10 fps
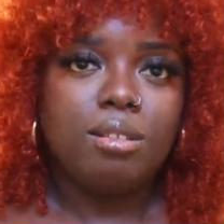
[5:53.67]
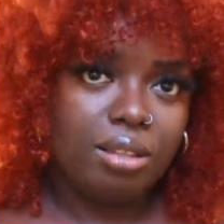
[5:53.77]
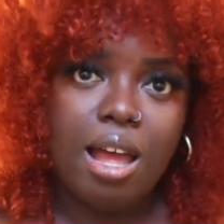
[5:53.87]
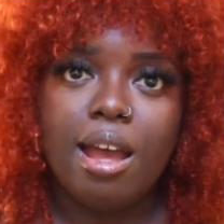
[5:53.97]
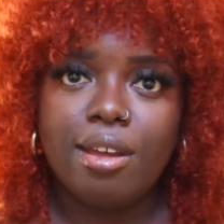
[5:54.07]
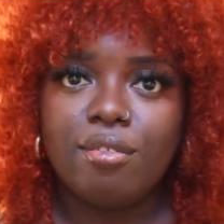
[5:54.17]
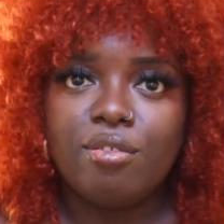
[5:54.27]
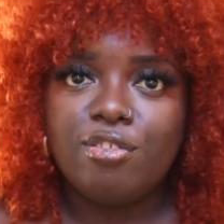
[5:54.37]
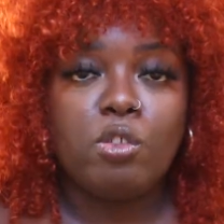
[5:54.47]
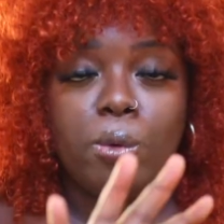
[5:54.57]
live.
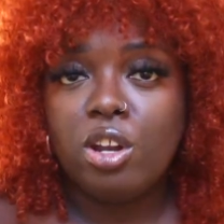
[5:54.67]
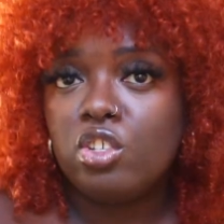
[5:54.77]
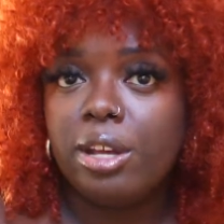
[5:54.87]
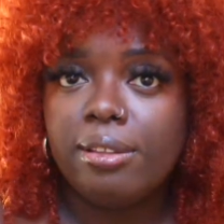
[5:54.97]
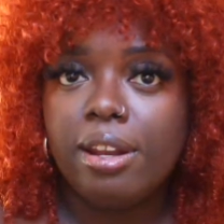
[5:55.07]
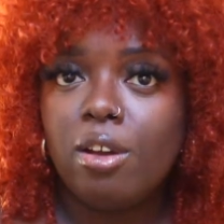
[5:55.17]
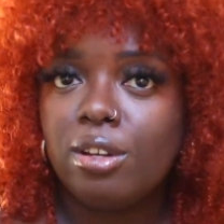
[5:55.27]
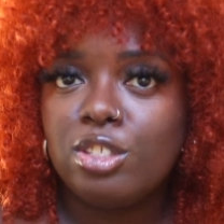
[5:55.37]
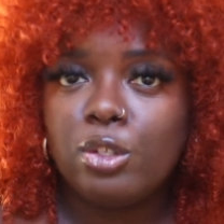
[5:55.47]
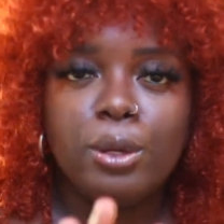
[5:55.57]
If you want to check that out on
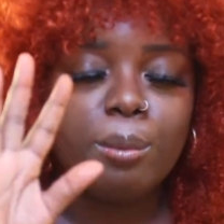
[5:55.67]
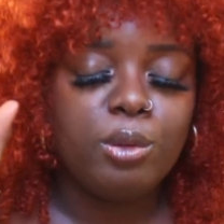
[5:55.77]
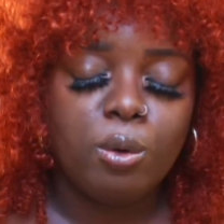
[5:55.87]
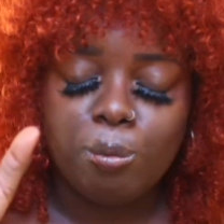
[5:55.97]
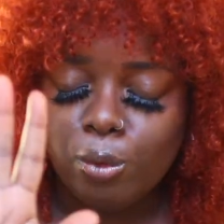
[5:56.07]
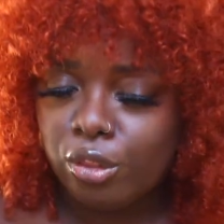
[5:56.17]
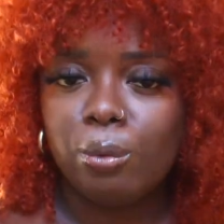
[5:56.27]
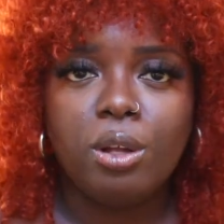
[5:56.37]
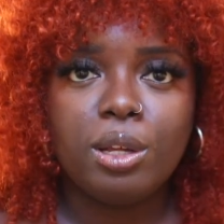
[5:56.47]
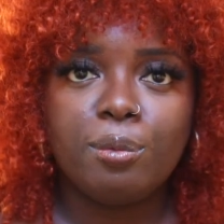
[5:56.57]
Instagram, you're more than
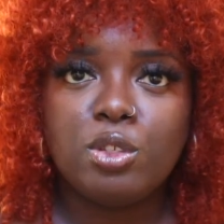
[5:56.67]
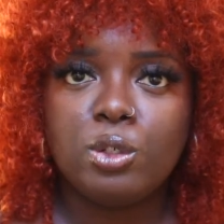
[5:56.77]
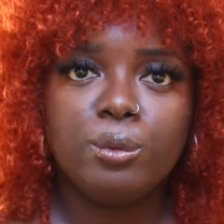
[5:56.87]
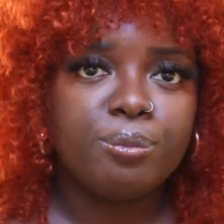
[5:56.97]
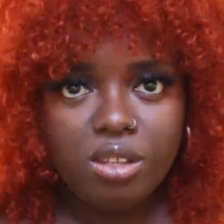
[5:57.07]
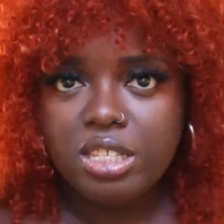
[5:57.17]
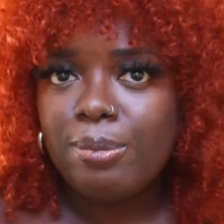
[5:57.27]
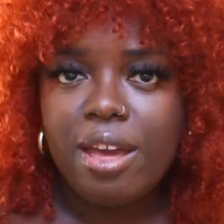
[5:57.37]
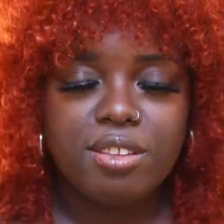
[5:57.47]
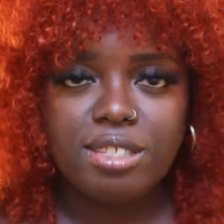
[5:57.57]
welcome to. It's
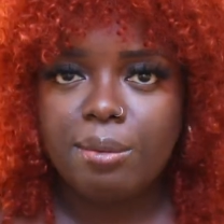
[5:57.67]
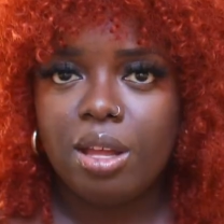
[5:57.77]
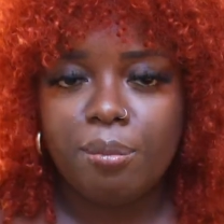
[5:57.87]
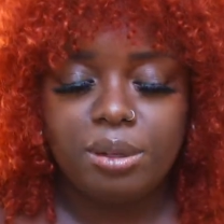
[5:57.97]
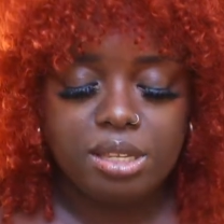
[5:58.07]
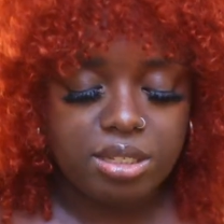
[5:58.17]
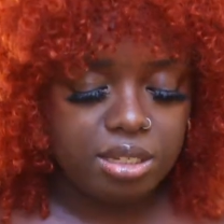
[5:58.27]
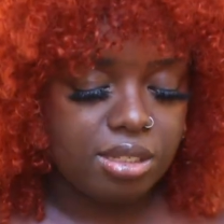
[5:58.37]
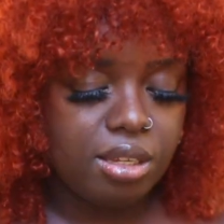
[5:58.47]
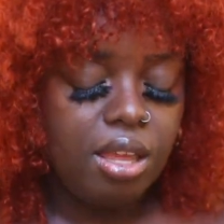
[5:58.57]
by the same company as
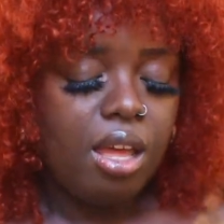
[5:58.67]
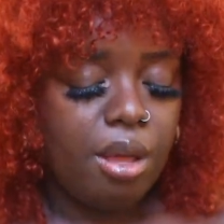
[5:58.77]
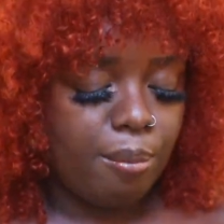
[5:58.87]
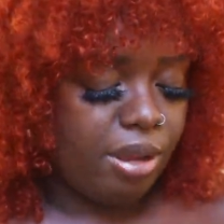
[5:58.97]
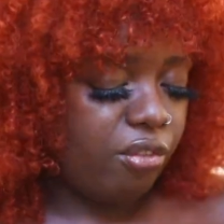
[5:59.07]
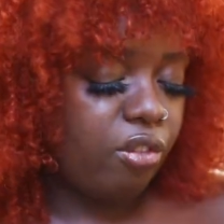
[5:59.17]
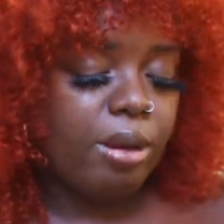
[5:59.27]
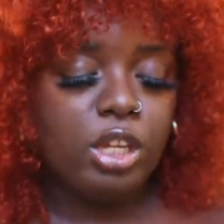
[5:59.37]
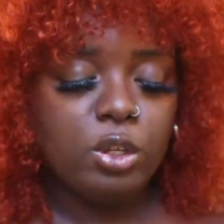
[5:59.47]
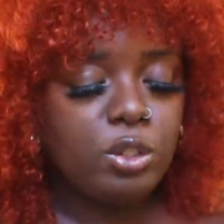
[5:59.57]
this. But for
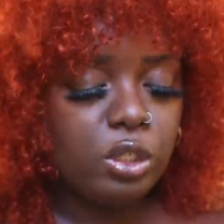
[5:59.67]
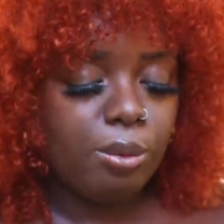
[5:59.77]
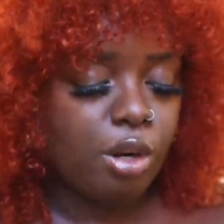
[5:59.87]
my YouTube